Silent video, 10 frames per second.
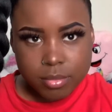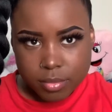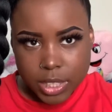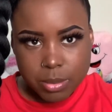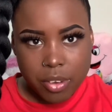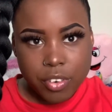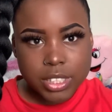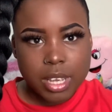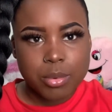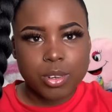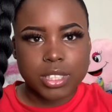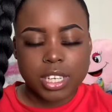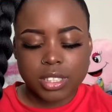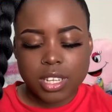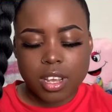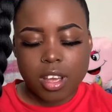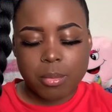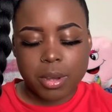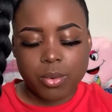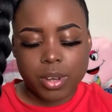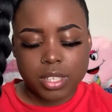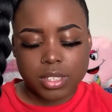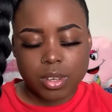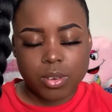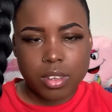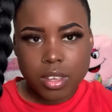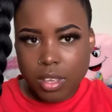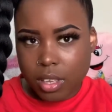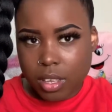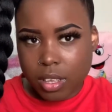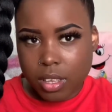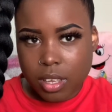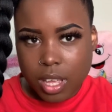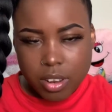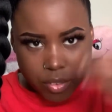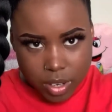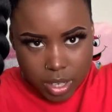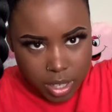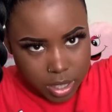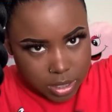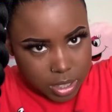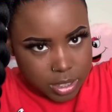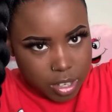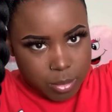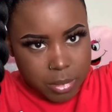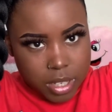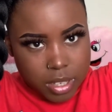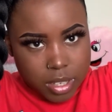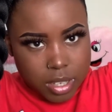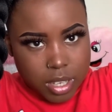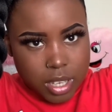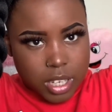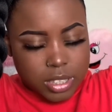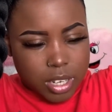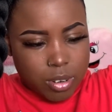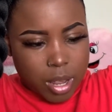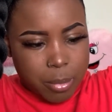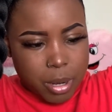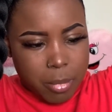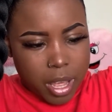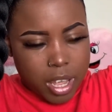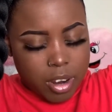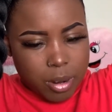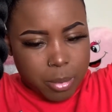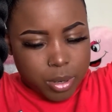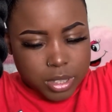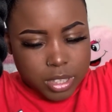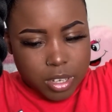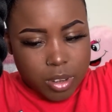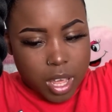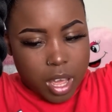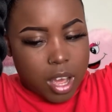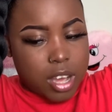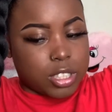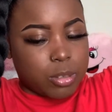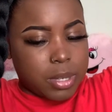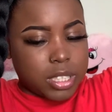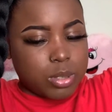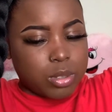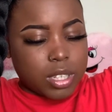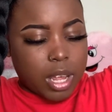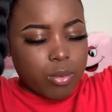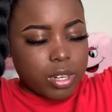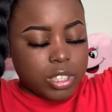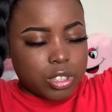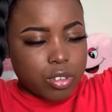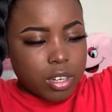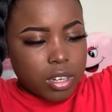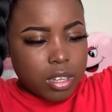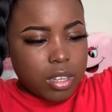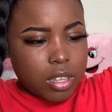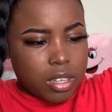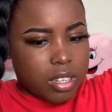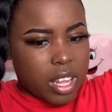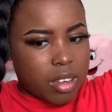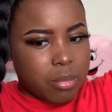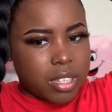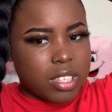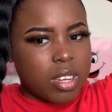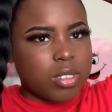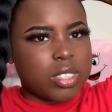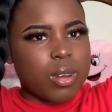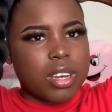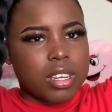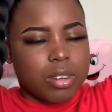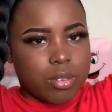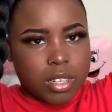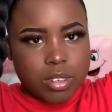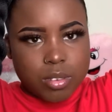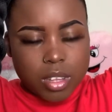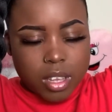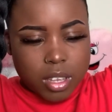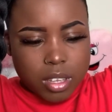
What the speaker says: This is my first time doing this hairstyle, y'all, by the way. So I never really did this hairstyle on me because I don't like putting my hair in a ponytail. Also because it was like really short like a month ago, so I couldn't really do that.